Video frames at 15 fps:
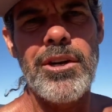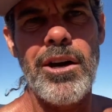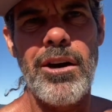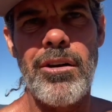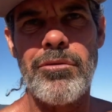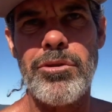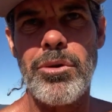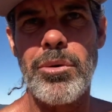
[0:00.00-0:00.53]

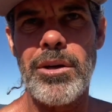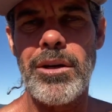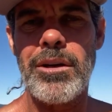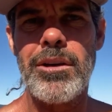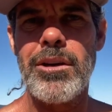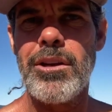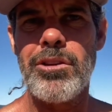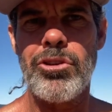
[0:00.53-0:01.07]
of
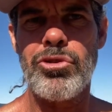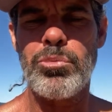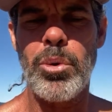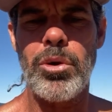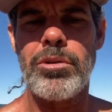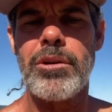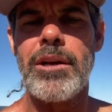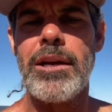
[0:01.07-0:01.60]
doing the
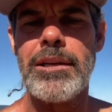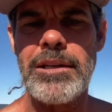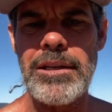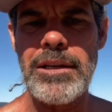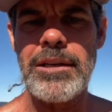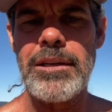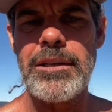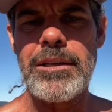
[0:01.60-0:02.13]
sport that I
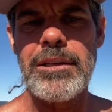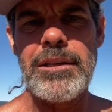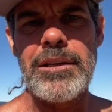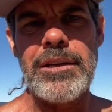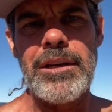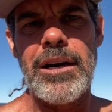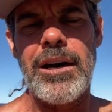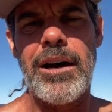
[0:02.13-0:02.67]
did.
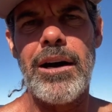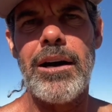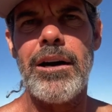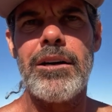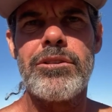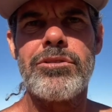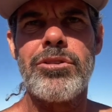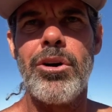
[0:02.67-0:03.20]

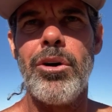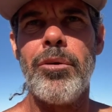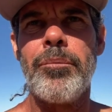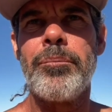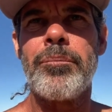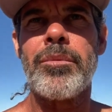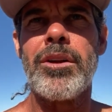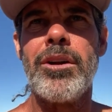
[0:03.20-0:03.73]
So,
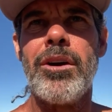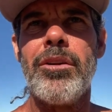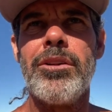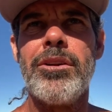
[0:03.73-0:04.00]
you know,